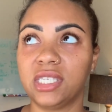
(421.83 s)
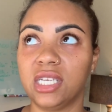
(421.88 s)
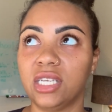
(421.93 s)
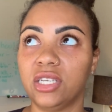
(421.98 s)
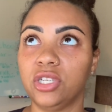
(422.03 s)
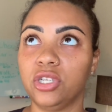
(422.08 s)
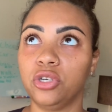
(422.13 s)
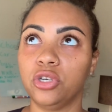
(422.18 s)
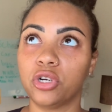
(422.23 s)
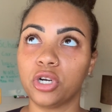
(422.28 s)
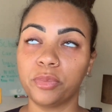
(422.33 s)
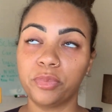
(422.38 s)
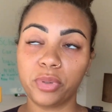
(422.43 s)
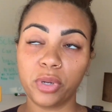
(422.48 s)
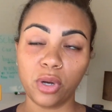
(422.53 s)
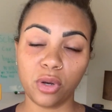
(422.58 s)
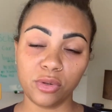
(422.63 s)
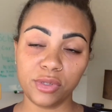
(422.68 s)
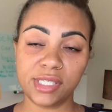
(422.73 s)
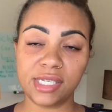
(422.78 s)
Did your
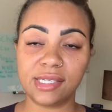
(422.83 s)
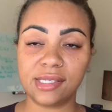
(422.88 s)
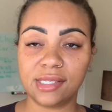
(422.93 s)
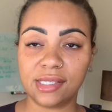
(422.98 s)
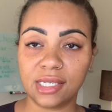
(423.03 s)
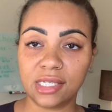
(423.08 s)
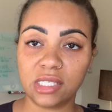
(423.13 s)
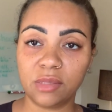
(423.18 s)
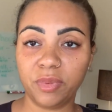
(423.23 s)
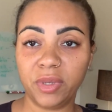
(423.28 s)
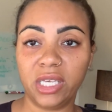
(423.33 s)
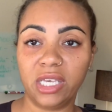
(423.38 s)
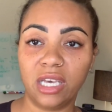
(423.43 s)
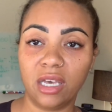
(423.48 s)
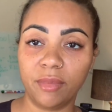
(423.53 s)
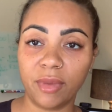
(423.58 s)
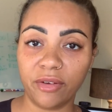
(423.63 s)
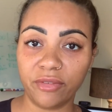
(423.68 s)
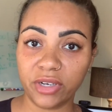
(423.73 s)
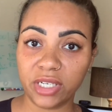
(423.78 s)
post at 6
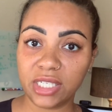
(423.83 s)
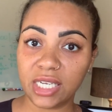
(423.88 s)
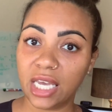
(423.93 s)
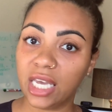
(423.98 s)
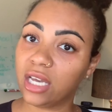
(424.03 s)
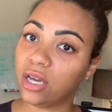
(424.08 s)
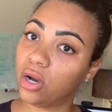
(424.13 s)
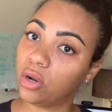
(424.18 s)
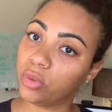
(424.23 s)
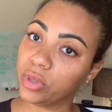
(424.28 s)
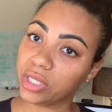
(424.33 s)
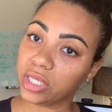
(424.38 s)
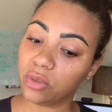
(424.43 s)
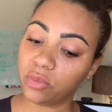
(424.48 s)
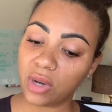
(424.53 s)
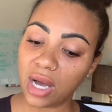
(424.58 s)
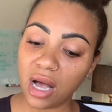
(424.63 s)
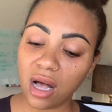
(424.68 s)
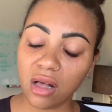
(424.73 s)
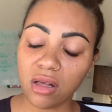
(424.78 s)
p.m. every day go really
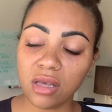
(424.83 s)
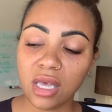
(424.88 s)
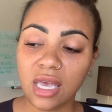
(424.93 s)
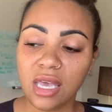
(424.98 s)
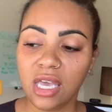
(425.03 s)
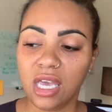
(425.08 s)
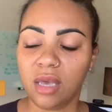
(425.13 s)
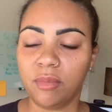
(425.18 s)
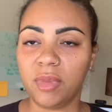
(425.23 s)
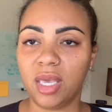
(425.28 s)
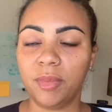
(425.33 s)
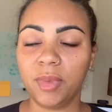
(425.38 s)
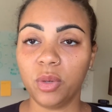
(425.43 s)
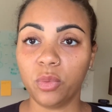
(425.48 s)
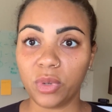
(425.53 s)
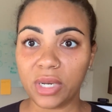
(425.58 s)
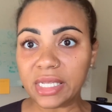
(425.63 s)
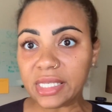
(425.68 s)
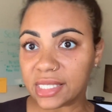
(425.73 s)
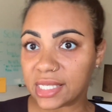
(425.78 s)
well? Maybe
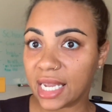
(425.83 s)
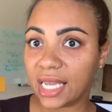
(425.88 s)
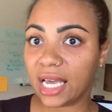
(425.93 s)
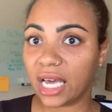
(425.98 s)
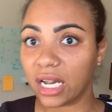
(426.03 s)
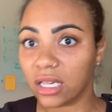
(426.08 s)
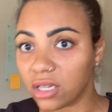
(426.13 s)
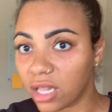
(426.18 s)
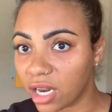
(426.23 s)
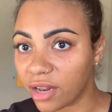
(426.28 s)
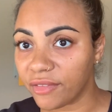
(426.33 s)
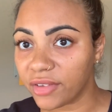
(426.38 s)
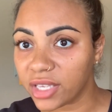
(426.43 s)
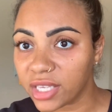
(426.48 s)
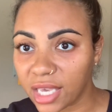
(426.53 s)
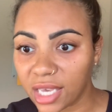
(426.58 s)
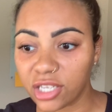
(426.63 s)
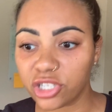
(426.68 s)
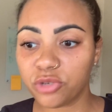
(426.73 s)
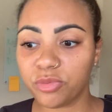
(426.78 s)
Wednesday got a lot of
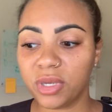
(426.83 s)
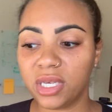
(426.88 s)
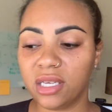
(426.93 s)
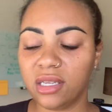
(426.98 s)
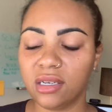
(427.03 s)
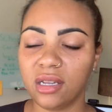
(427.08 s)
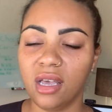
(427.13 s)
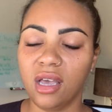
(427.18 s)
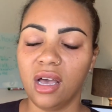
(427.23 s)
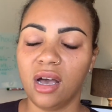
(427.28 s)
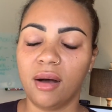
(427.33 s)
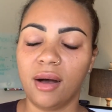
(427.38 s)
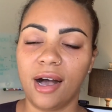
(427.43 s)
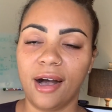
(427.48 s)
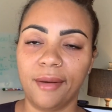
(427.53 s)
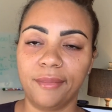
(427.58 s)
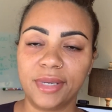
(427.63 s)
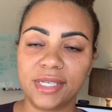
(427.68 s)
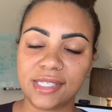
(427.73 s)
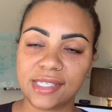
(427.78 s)
engagement,
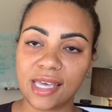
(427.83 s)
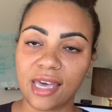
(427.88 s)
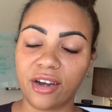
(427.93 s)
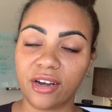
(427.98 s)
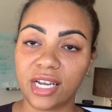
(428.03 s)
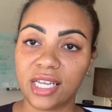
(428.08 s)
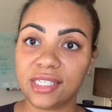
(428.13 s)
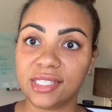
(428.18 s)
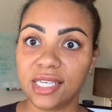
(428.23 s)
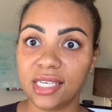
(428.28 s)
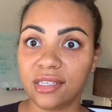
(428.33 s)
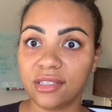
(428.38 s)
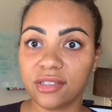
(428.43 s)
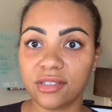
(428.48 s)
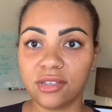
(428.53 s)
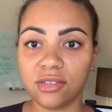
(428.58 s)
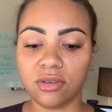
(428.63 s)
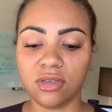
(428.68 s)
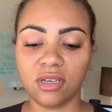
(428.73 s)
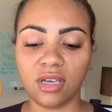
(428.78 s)
but Saturday
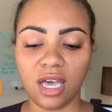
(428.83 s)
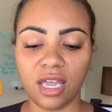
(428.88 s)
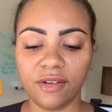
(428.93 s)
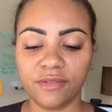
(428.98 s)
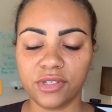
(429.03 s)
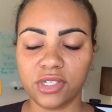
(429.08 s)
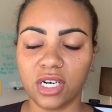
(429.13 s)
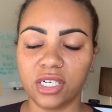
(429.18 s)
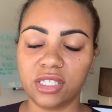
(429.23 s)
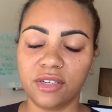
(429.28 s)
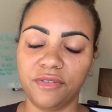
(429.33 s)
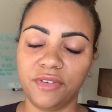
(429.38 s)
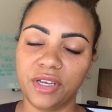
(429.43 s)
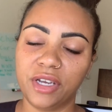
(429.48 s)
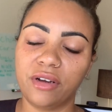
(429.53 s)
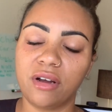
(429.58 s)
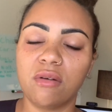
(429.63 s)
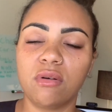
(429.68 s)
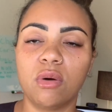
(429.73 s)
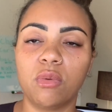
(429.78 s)
didn't. You can kind of start to
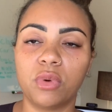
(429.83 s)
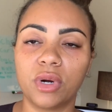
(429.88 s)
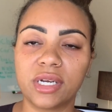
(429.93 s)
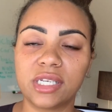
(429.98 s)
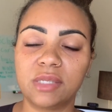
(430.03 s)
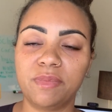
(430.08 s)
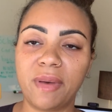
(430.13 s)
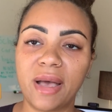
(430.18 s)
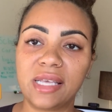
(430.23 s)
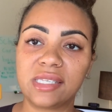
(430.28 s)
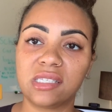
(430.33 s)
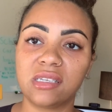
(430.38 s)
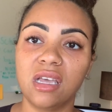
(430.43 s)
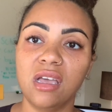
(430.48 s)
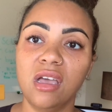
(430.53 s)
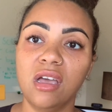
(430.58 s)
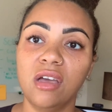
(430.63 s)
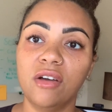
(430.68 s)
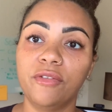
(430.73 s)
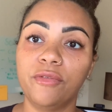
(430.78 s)
figure out what works best
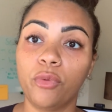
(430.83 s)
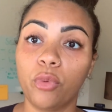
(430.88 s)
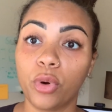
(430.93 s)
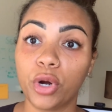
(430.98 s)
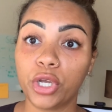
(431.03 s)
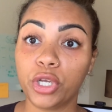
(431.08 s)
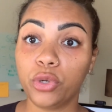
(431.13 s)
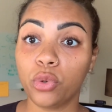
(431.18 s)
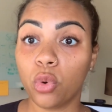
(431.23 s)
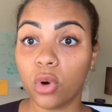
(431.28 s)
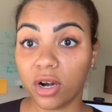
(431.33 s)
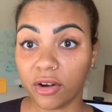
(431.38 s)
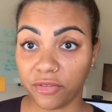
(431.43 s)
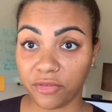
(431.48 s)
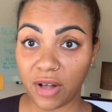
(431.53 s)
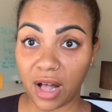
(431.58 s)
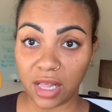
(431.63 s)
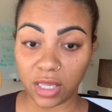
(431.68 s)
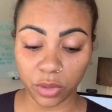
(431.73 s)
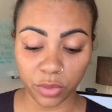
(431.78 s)
for your
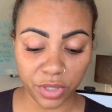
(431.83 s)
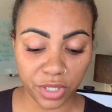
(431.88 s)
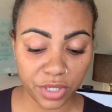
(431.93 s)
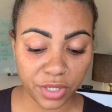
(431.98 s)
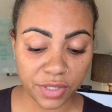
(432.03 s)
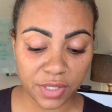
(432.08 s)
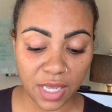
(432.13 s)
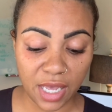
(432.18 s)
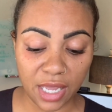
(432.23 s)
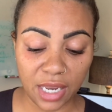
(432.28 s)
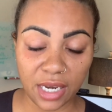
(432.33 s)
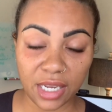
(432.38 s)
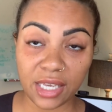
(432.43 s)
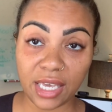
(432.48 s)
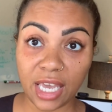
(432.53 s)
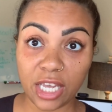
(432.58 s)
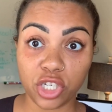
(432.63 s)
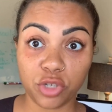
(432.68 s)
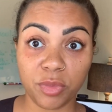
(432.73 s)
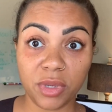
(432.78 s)
followers and
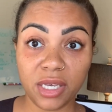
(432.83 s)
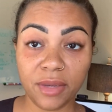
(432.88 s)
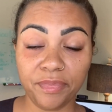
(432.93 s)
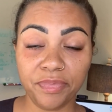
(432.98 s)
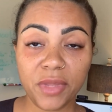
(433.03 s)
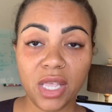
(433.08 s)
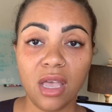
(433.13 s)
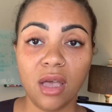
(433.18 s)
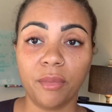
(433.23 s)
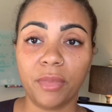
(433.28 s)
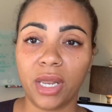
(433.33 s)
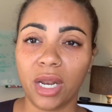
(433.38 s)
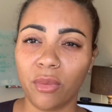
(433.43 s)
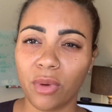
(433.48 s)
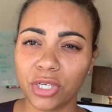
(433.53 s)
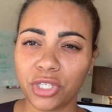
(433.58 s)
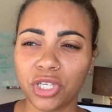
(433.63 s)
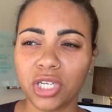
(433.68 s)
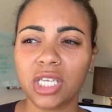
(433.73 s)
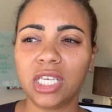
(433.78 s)
engagement, but I
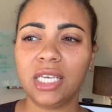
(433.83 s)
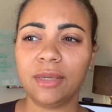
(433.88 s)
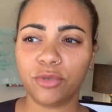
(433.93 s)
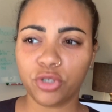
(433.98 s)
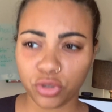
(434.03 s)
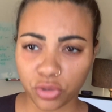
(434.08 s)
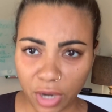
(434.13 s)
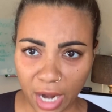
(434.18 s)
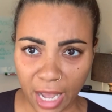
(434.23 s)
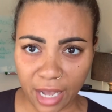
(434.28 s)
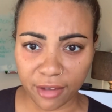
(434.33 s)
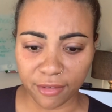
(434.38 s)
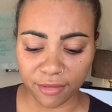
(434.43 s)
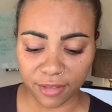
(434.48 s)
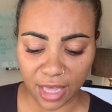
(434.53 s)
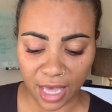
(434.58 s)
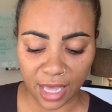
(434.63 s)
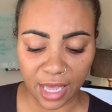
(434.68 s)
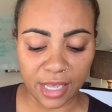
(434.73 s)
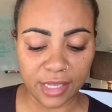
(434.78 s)
want you to keep track of
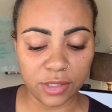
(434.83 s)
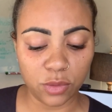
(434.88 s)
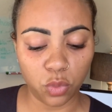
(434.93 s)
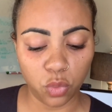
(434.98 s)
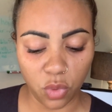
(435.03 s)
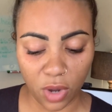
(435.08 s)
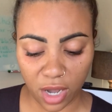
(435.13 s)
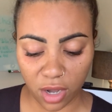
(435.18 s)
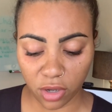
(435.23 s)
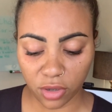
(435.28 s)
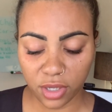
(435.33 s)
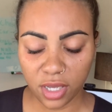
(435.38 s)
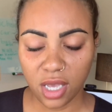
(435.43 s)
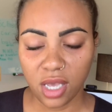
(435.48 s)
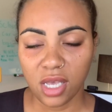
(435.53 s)
that as well.